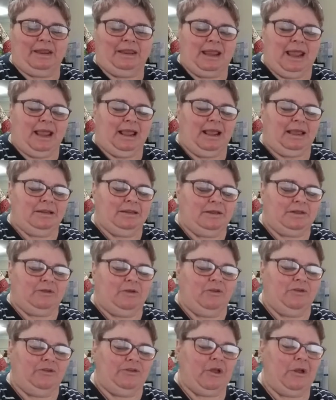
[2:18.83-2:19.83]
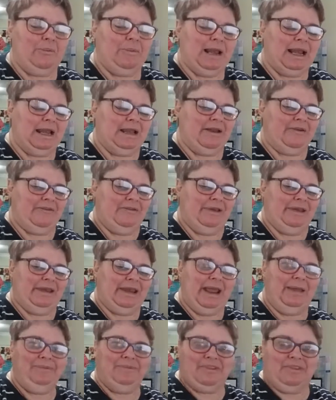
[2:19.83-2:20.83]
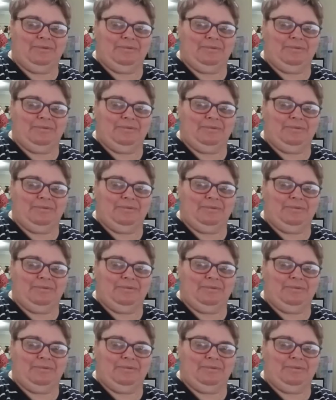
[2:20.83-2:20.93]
deck and it's got so many different depths.